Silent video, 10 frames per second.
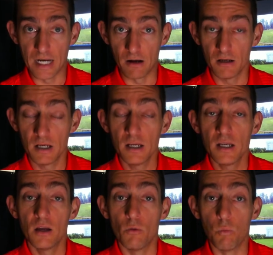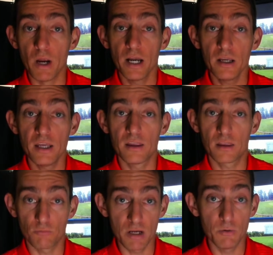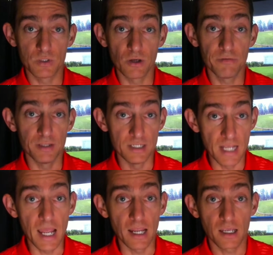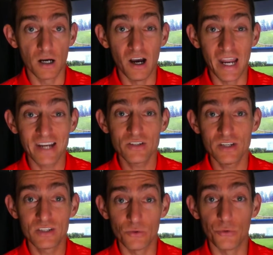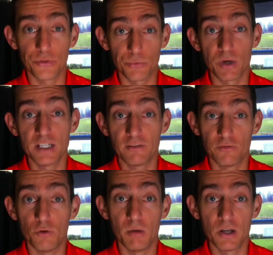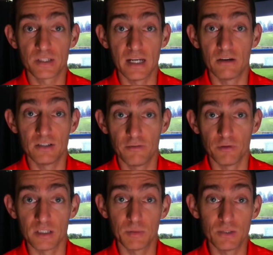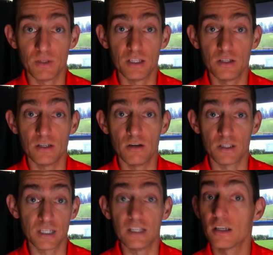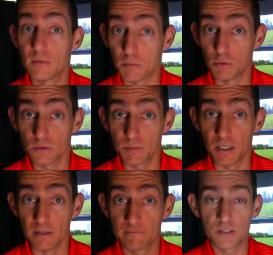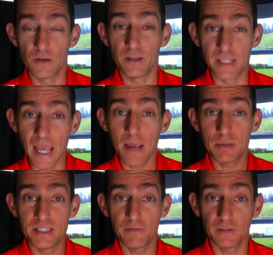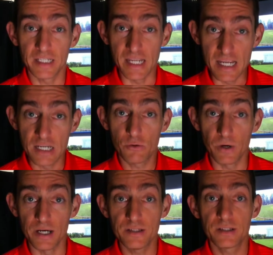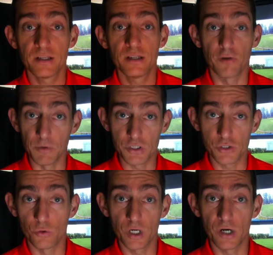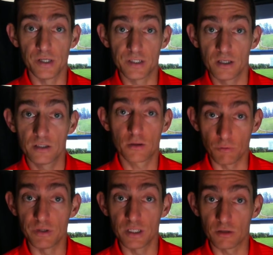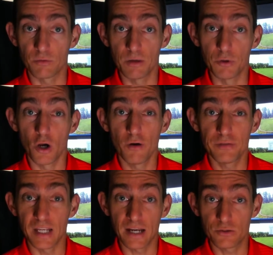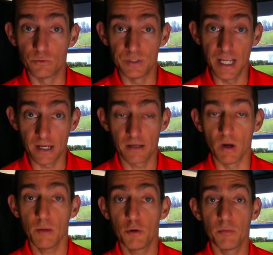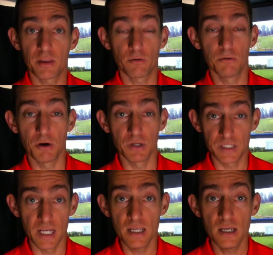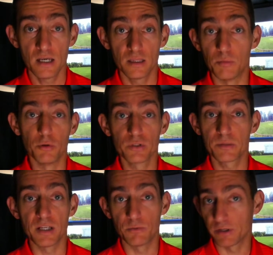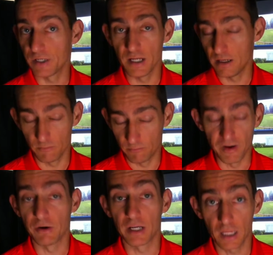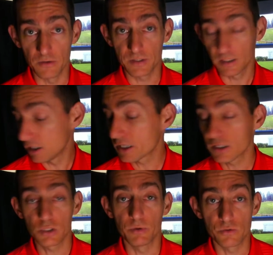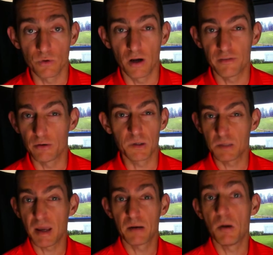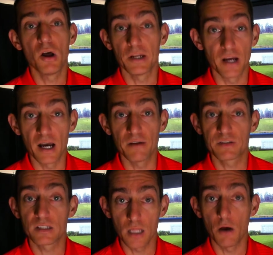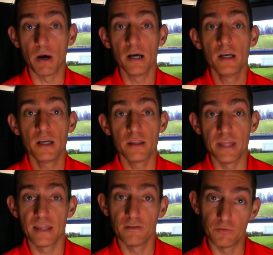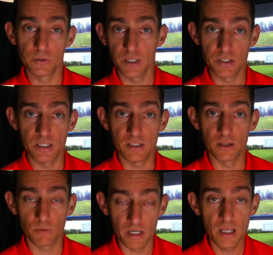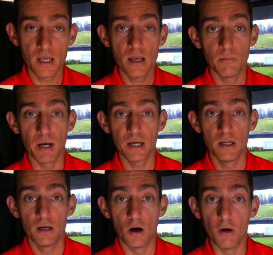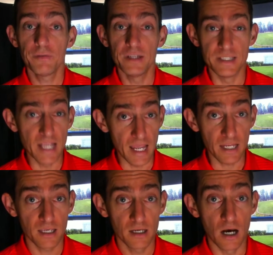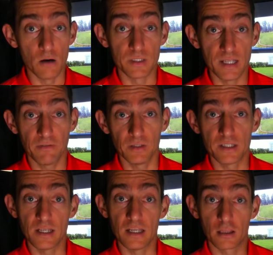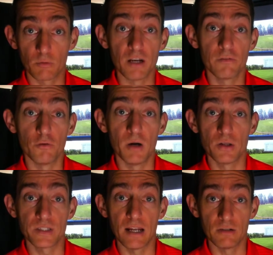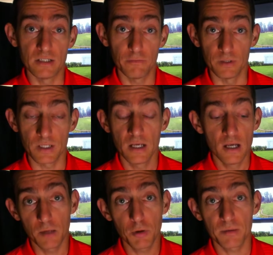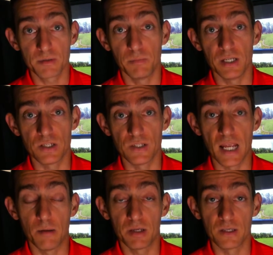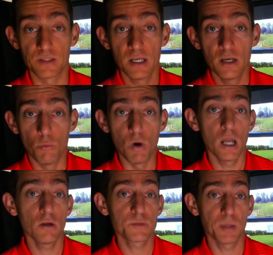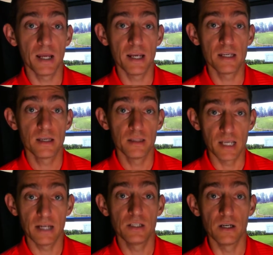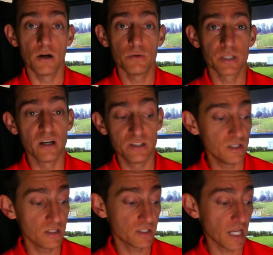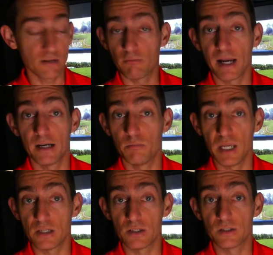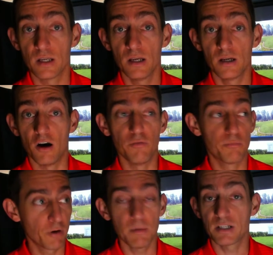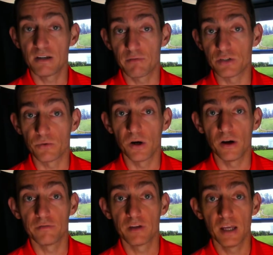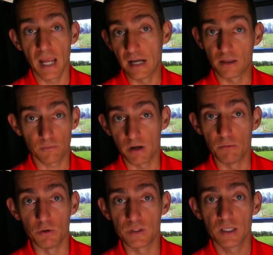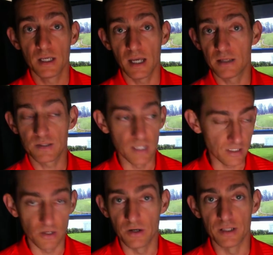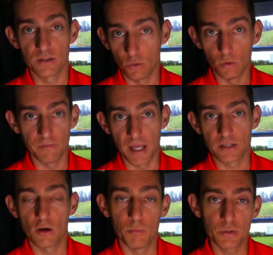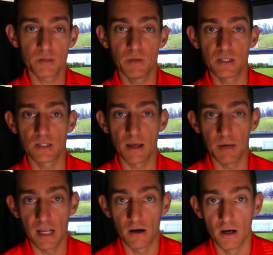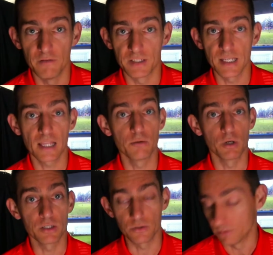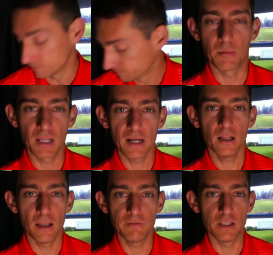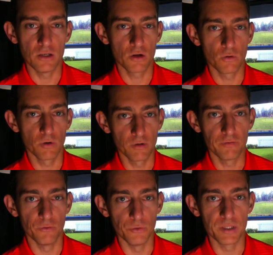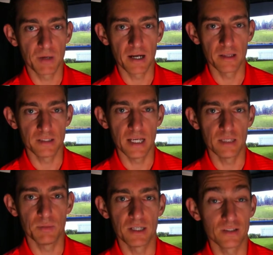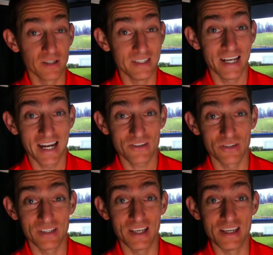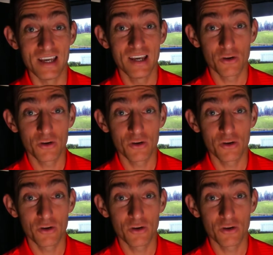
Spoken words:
an hour. When I hit 3 woods off the deck, I actually saw 3 to 4 miles an hour difference between the two units in terms of ball speed. So the gap definitely increased from the short irons through to 3 wood off the actual deck. When I put my 3 wood on a tee, the ball speeds were very close. Like I saw with driver, it was about a mile and a half slower than the Foresight GC3, but off the deck, I was definitely seeing 3 to 4 miles an hour difference. I'm going to put up some pictures now because while I was playing the 18 holes, I did just take random pictures of pretty much every drive and 3 woods, 6 irons, all of that. So I'll put some pictures up now of exactly what I saw. And I'm glad I left the Uneekor on for this part of the test because I did actually see